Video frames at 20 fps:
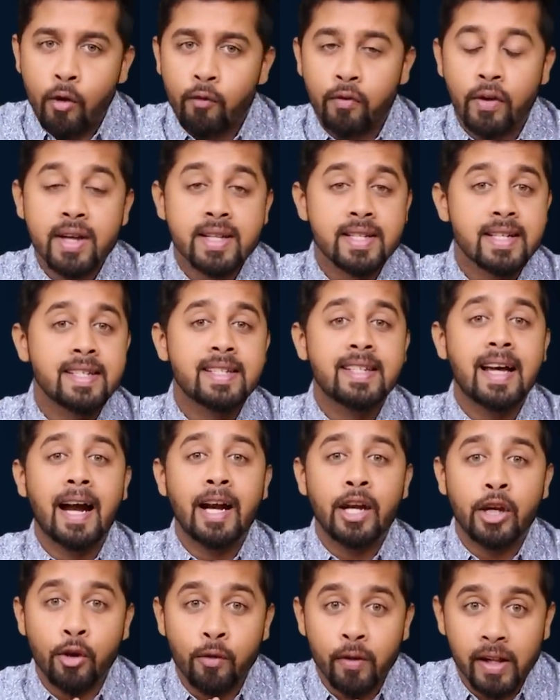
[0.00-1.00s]
First is
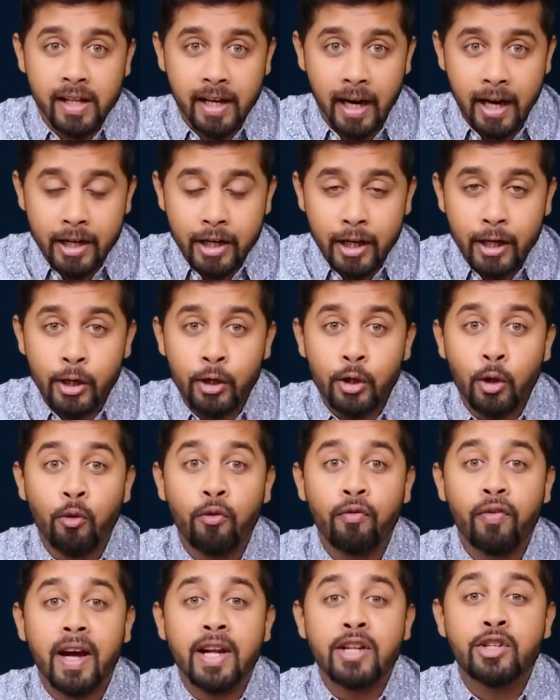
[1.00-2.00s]
that you will continue
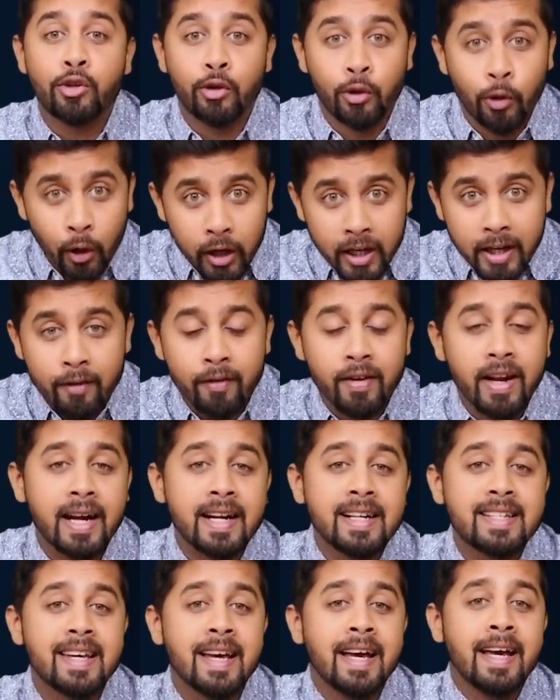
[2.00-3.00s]
to fetch good
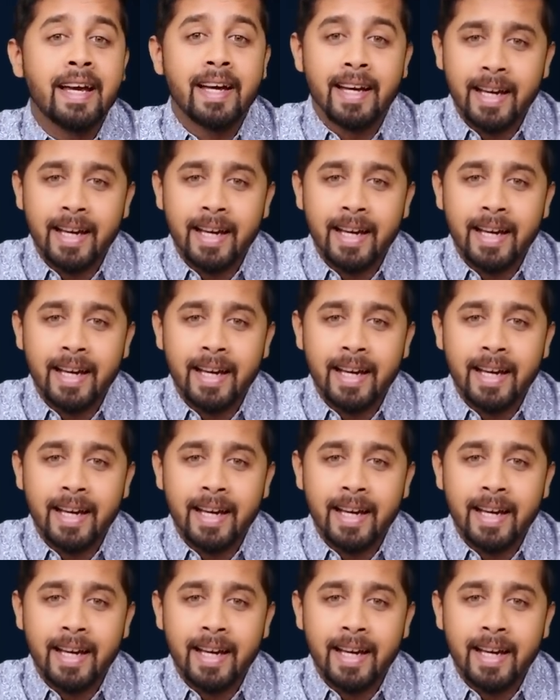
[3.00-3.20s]
dividends